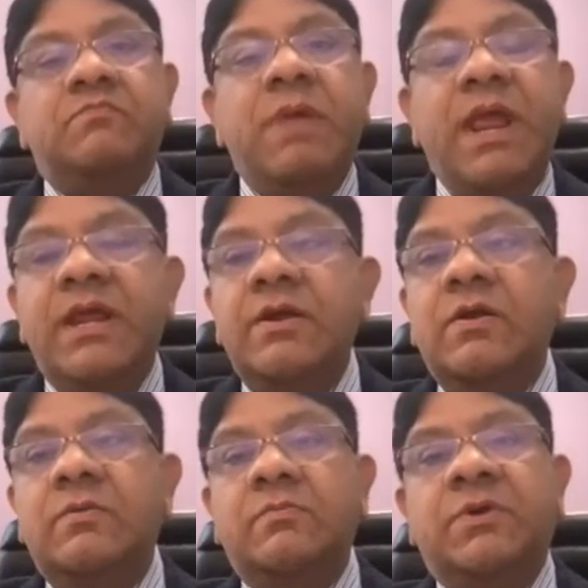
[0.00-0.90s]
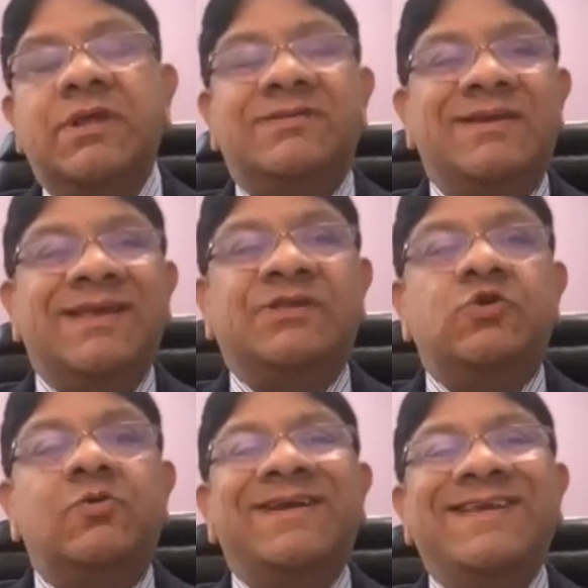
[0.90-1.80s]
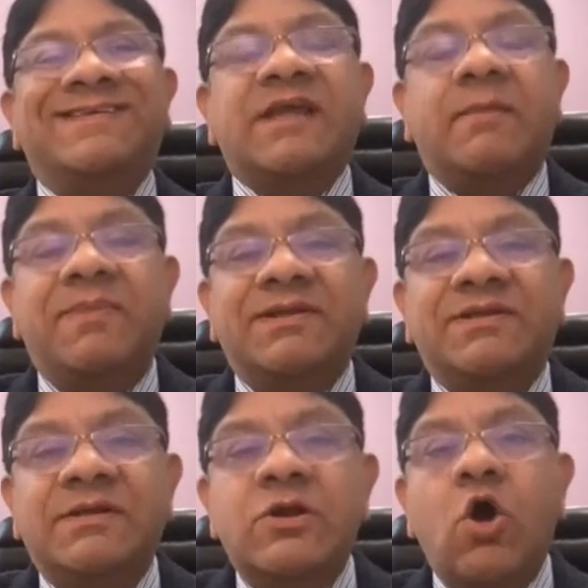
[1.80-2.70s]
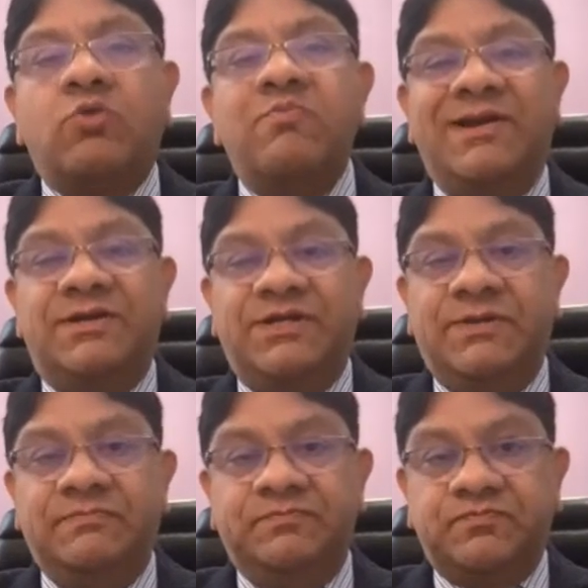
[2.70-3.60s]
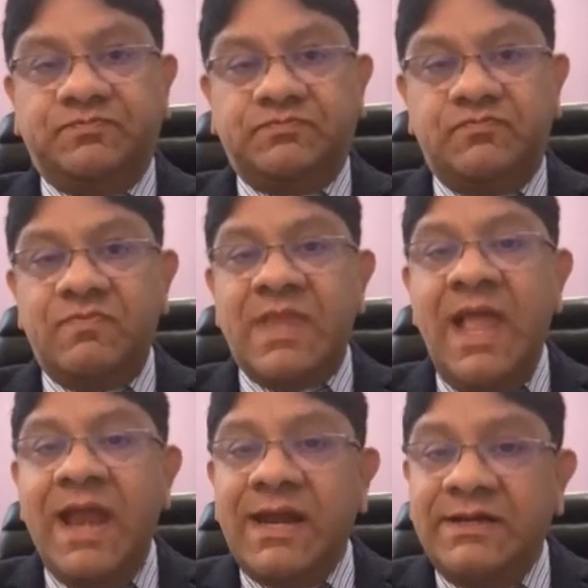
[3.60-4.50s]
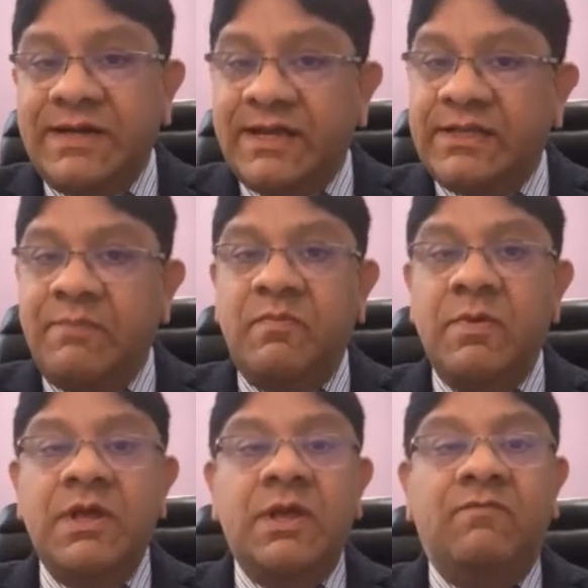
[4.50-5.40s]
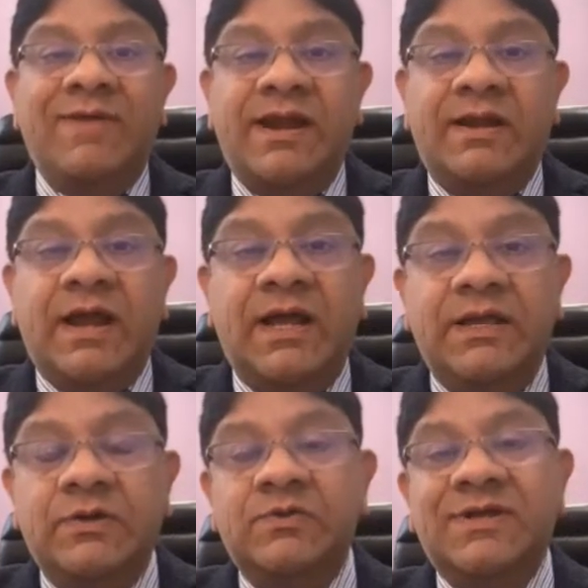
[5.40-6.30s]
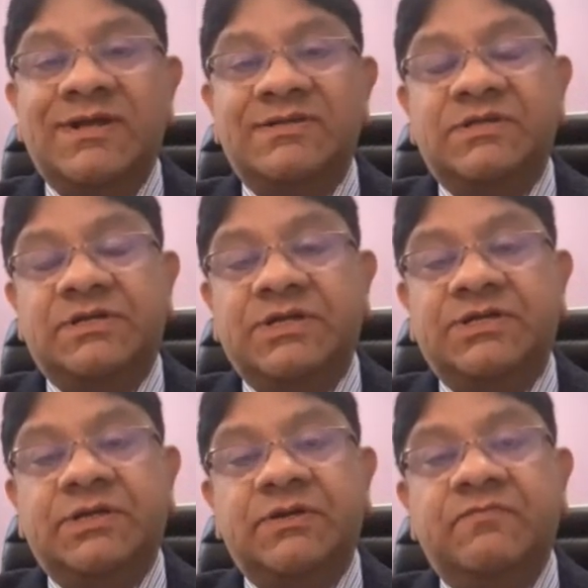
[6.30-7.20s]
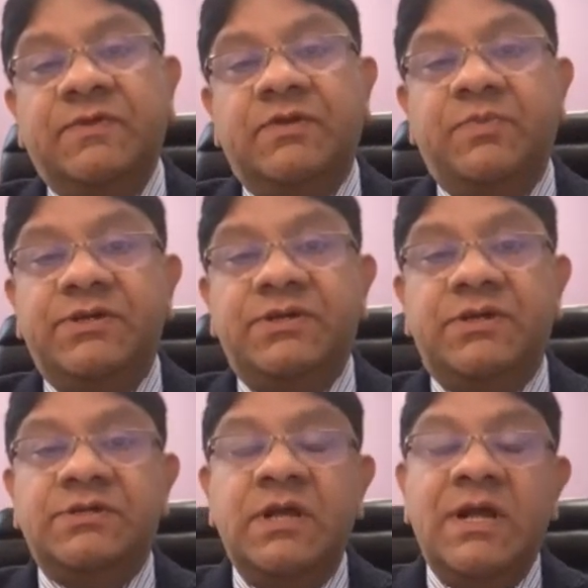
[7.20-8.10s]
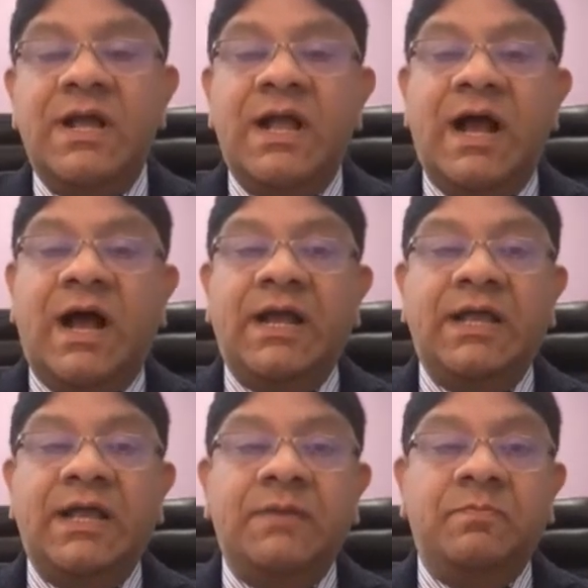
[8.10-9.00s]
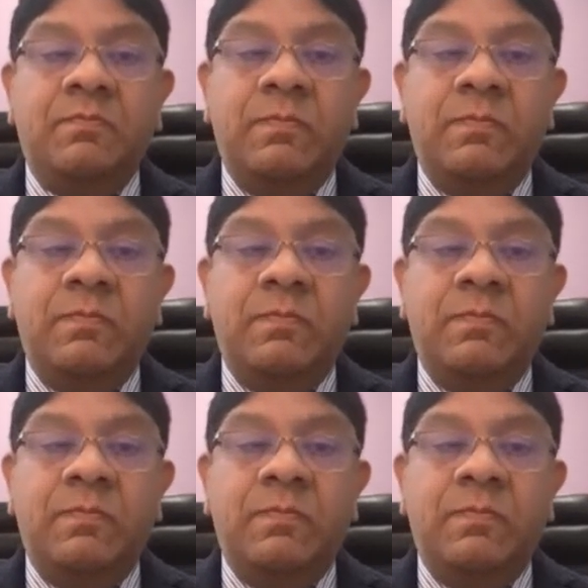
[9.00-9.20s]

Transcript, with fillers: main reason is to re-establish normality, and I take them. When I do the consultation with the patients, in